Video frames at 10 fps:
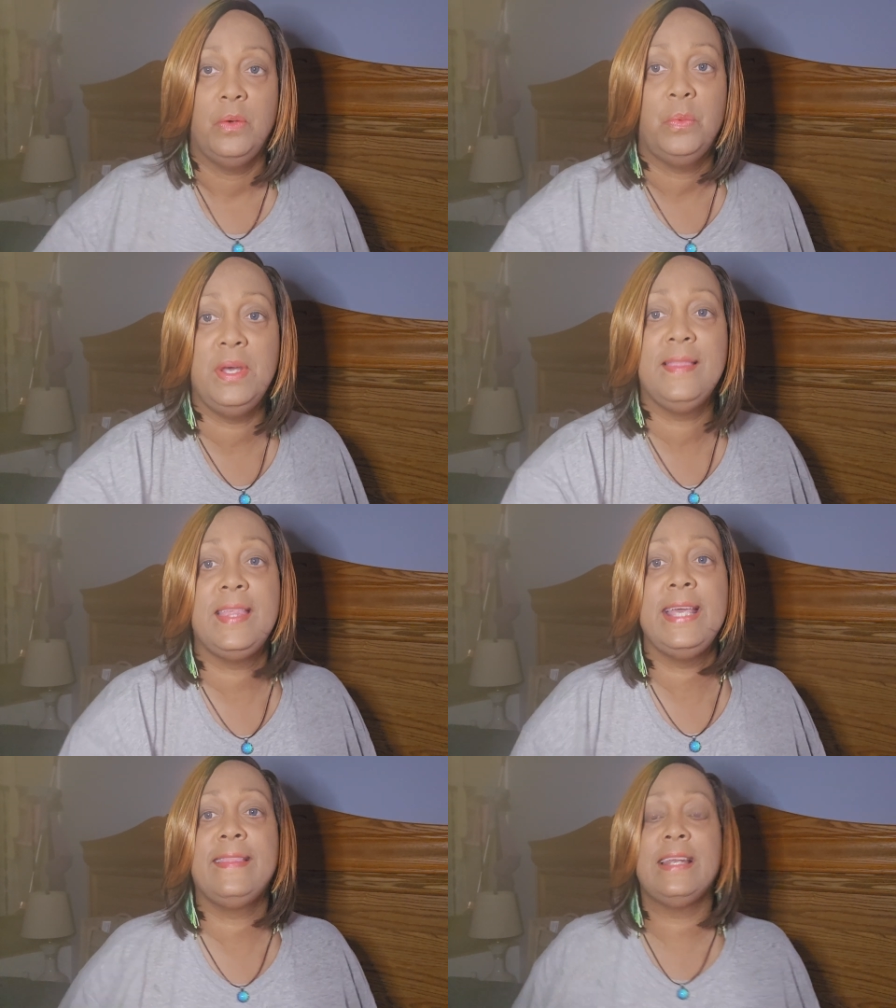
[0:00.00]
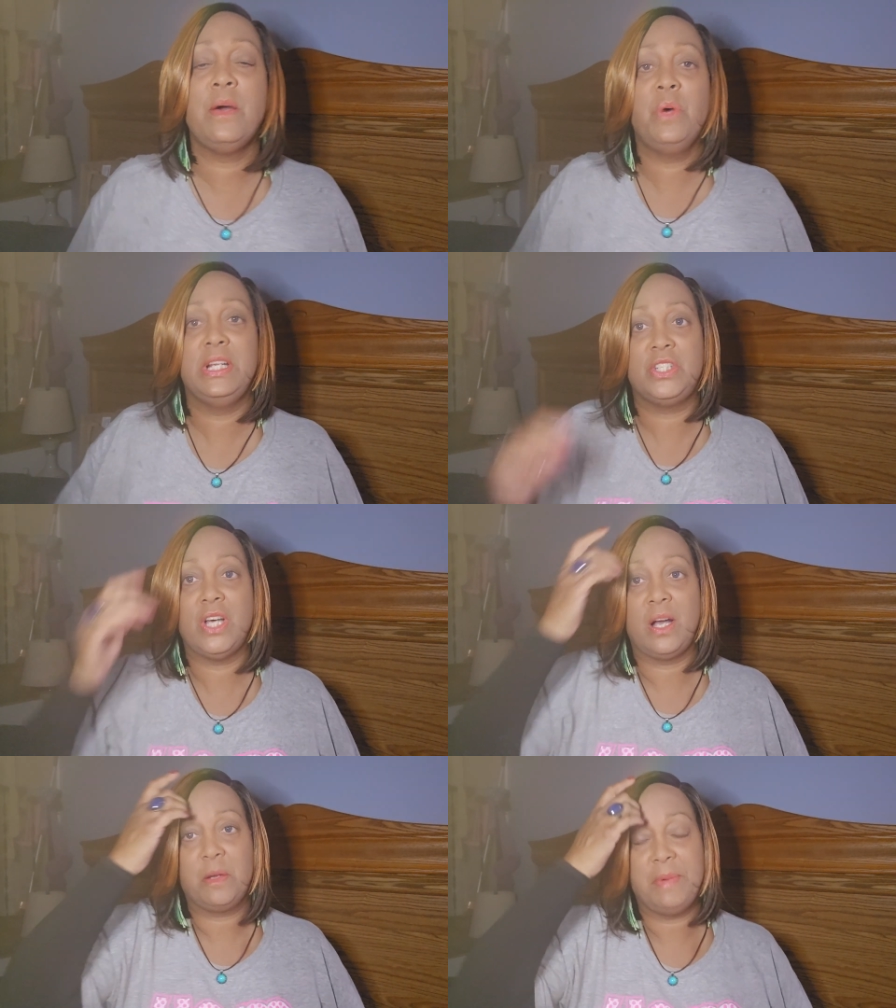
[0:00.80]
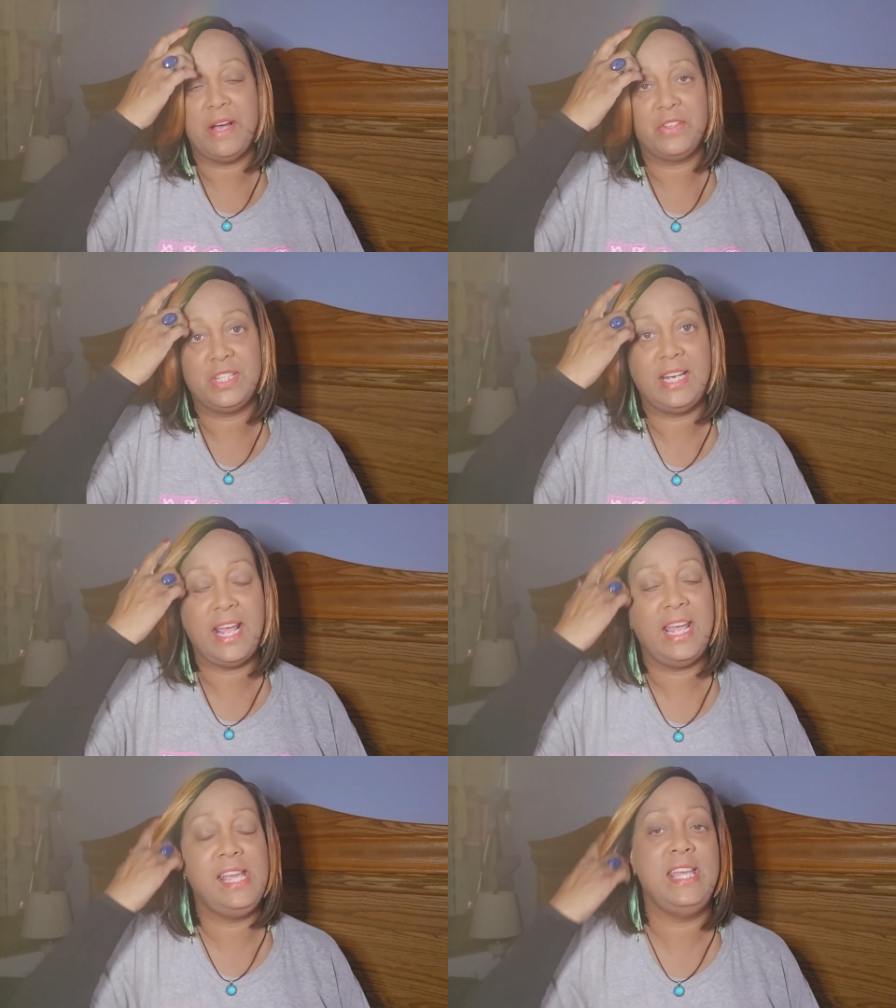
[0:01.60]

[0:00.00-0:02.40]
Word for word: one thing that I want to talk about today